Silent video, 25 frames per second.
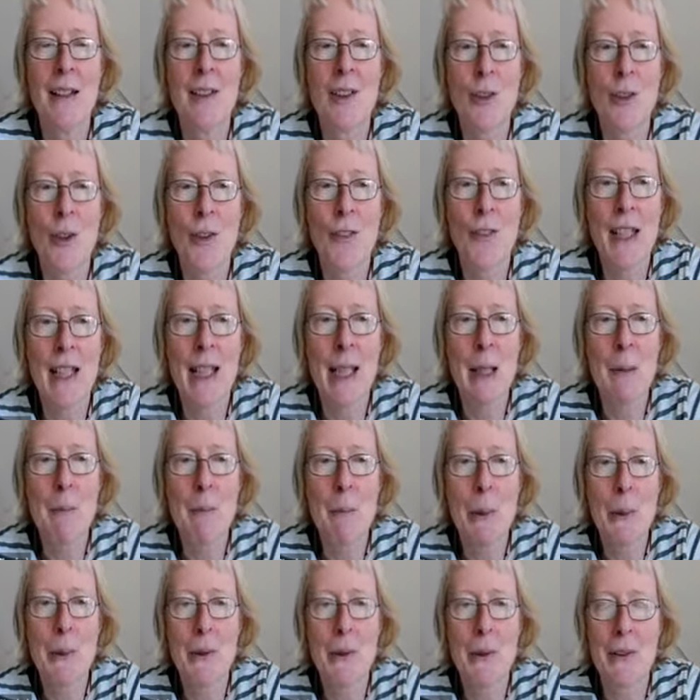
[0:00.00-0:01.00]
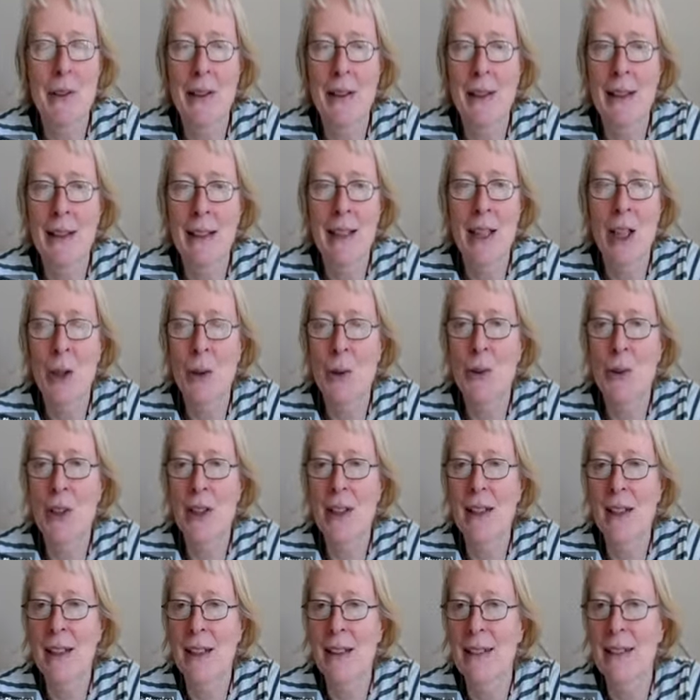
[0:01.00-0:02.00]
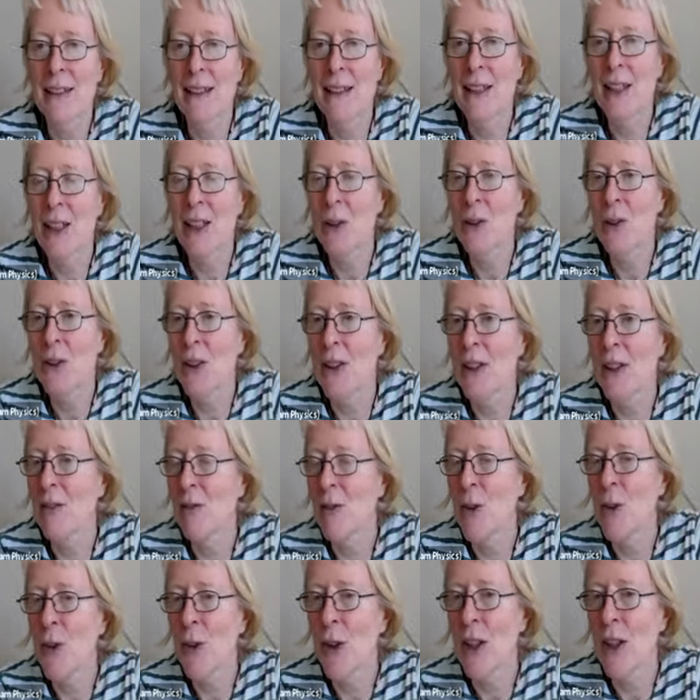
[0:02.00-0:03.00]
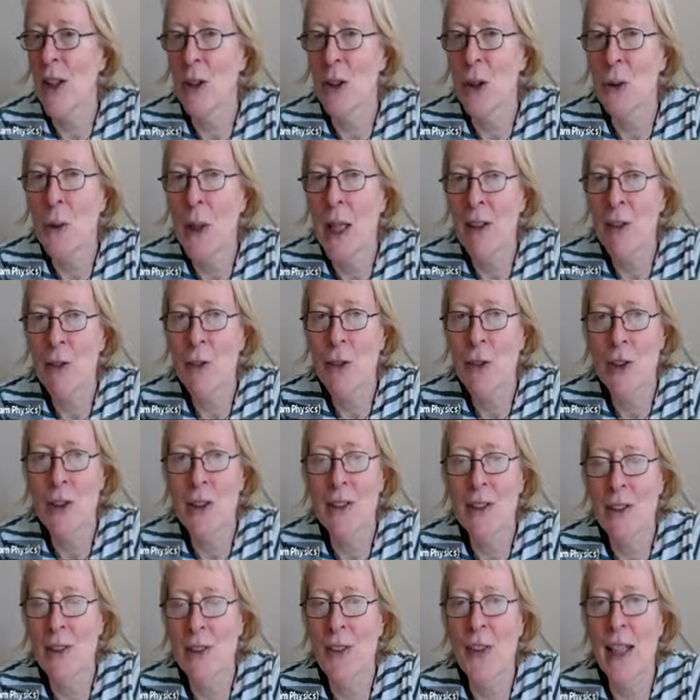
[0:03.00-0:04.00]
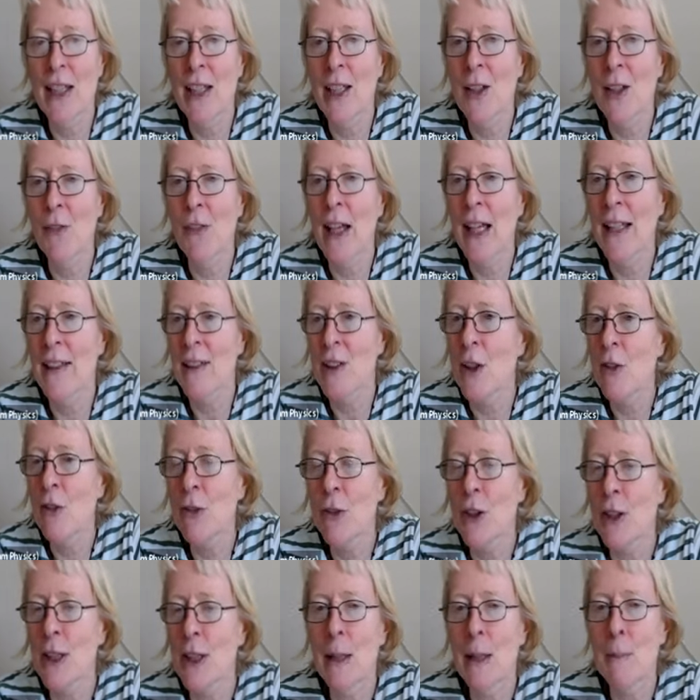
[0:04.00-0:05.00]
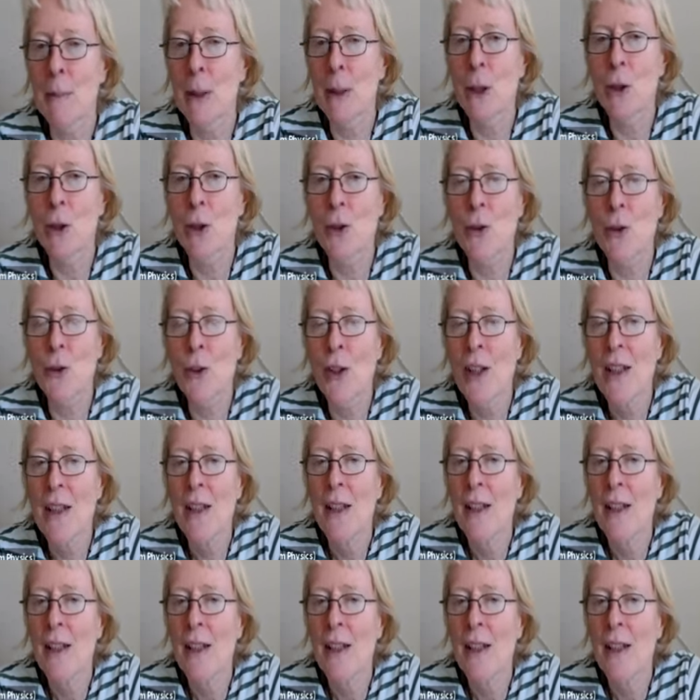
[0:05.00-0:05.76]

so the input encoding and decoding and result you have to think of that differently because